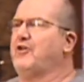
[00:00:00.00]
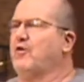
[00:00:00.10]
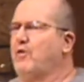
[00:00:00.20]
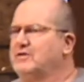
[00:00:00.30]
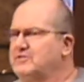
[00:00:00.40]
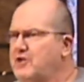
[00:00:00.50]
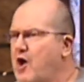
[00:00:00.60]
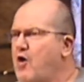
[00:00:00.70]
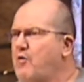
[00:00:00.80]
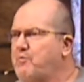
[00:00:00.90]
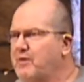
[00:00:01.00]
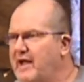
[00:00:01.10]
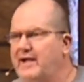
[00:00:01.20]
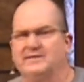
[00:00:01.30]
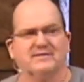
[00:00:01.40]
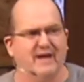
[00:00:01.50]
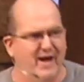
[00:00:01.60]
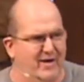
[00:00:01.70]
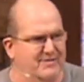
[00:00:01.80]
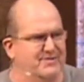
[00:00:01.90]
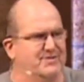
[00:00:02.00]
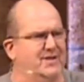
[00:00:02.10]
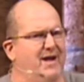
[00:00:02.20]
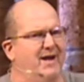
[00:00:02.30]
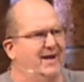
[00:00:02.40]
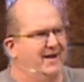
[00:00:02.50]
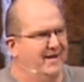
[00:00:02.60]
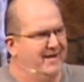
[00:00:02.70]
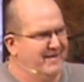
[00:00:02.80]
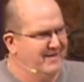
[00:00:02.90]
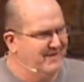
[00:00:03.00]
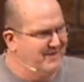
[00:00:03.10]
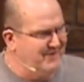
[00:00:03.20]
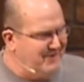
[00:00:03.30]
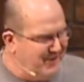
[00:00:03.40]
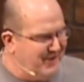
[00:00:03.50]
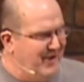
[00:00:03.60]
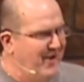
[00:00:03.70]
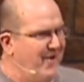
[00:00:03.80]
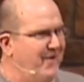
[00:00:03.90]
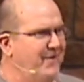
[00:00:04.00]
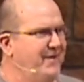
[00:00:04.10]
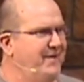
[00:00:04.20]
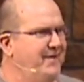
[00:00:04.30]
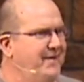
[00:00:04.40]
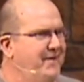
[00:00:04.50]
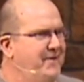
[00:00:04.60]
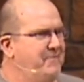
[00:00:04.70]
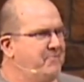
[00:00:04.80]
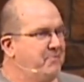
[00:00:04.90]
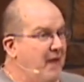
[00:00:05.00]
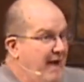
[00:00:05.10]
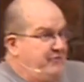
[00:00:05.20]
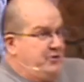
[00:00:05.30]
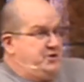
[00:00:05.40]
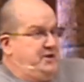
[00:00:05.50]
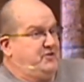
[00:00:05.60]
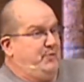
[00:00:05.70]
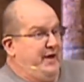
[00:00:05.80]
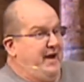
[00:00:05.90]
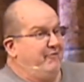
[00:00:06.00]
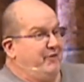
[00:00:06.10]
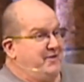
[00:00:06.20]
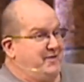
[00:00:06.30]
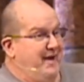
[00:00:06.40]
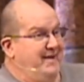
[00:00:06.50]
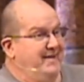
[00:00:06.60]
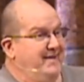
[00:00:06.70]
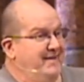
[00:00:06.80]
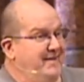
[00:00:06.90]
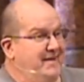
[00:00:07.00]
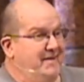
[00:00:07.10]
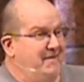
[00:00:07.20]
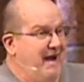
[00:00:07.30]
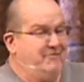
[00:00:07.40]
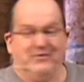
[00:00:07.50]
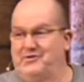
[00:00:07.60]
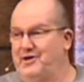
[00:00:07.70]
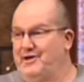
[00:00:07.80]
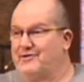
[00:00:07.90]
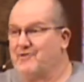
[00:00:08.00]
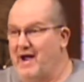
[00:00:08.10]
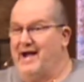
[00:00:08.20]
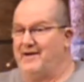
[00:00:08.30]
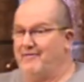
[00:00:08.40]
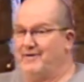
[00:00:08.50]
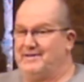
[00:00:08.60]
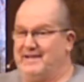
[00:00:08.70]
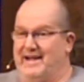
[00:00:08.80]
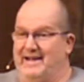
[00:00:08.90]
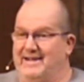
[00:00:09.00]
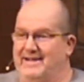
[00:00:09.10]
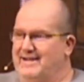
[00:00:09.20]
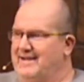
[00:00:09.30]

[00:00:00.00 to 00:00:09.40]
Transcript: there was no place else to go? After she had spent everything, after she had tried everything,